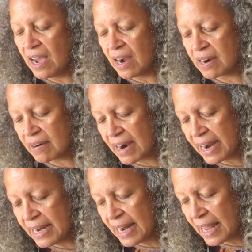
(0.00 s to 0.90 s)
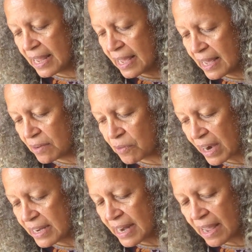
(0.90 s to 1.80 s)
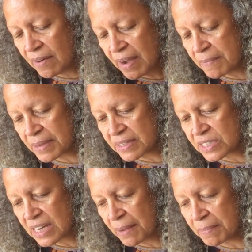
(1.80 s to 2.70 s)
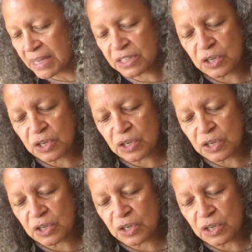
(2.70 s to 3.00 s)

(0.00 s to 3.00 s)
All right, and right now I'm being